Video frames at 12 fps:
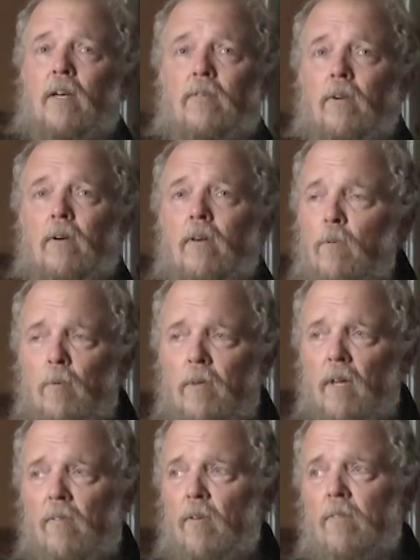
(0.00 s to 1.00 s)
out there who would
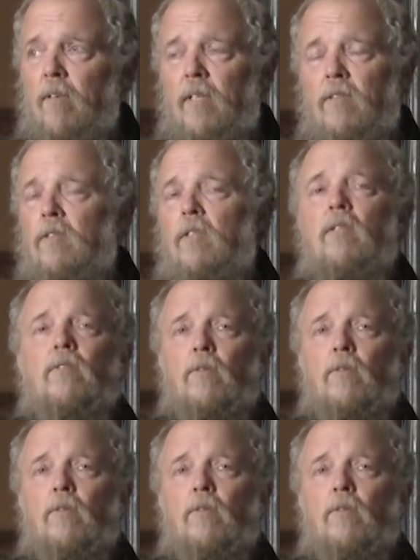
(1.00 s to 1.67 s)
never even consider